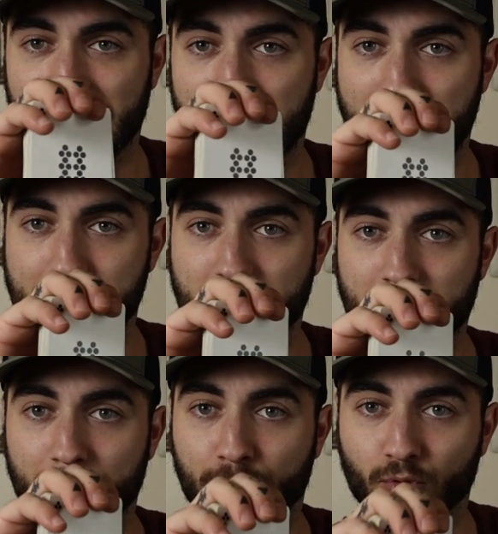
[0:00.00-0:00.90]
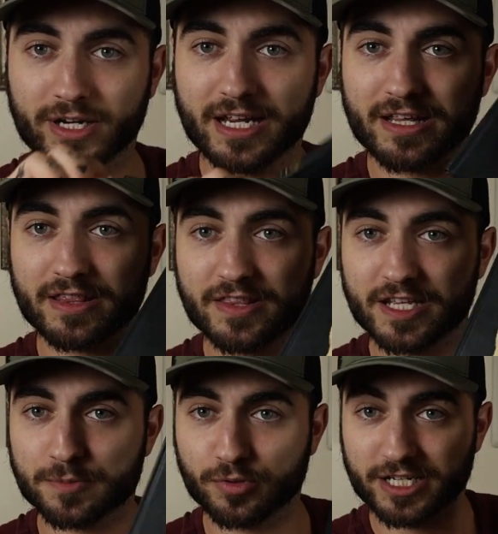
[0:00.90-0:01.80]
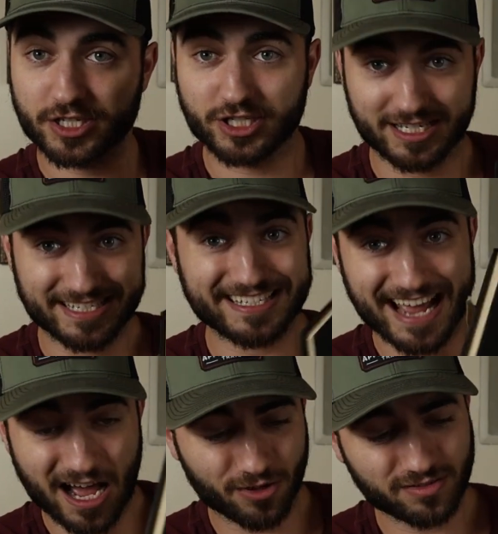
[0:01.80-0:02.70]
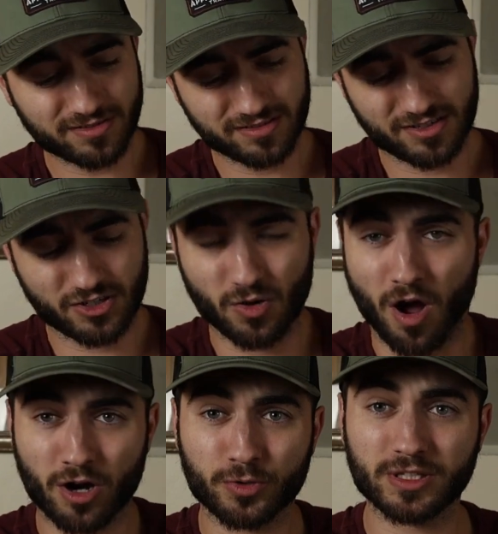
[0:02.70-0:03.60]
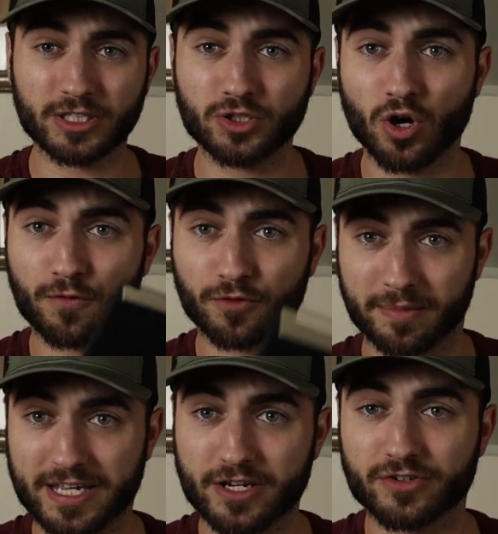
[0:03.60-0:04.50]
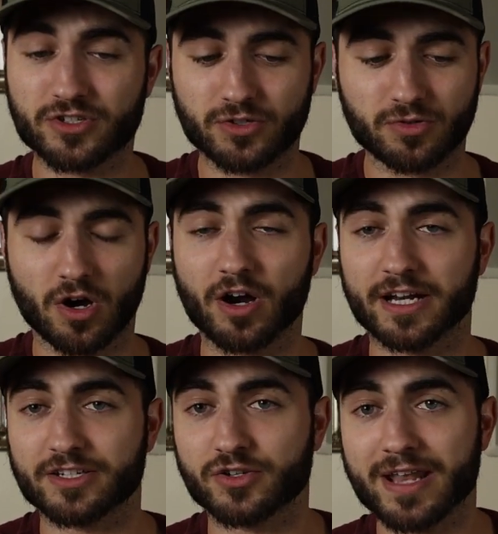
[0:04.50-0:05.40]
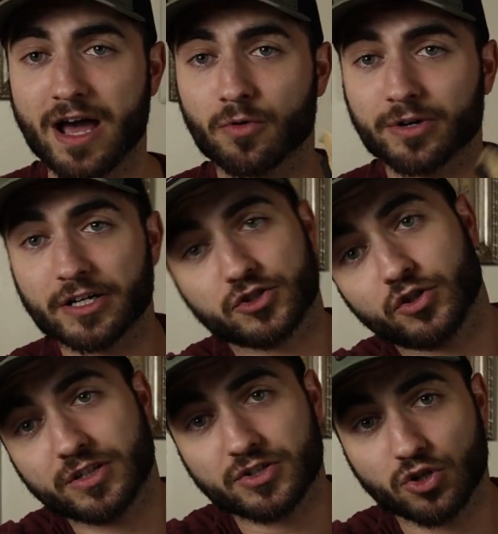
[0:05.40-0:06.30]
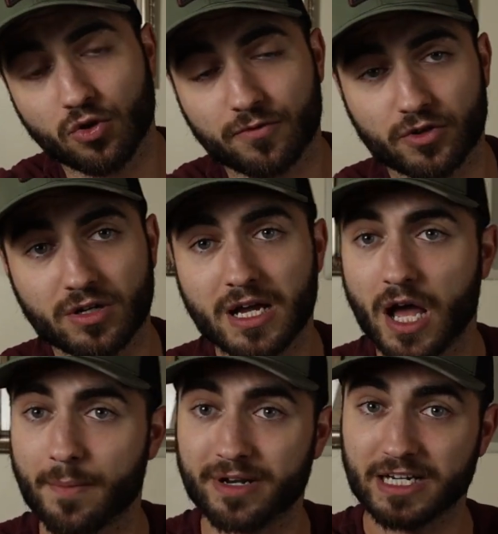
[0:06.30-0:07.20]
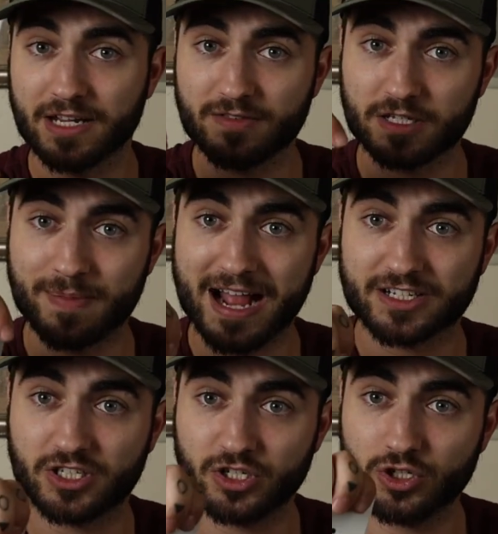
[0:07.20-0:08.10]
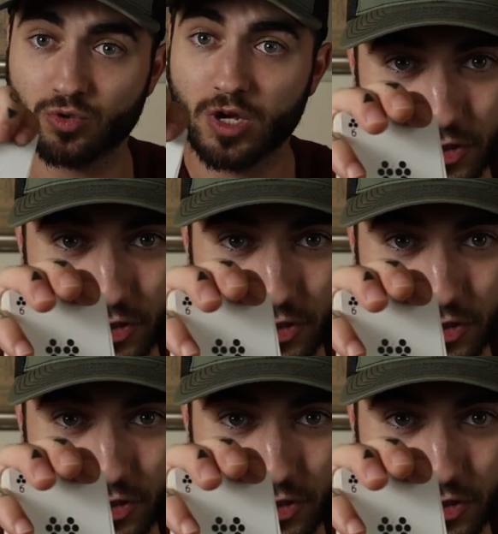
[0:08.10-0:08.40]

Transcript: I'm bringing this prediction down, so awkwardly you go from here to, all right, so now we're gonna turn this over, I'm gonna give this back to you.